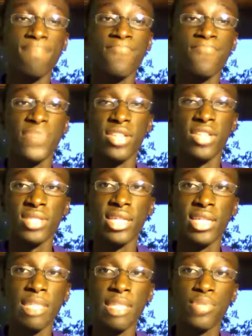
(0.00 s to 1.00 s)
in today's
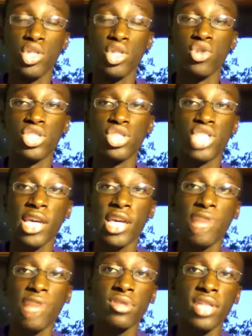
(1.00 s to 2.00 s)
episode, you can check out
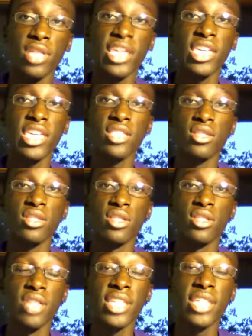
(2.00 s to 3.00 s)
the
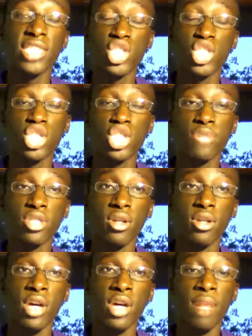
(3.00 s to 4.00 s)
links in the description
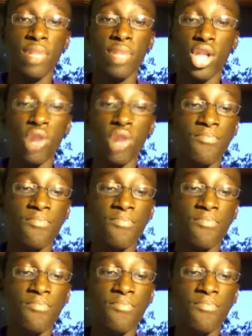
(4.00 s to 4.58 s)
below.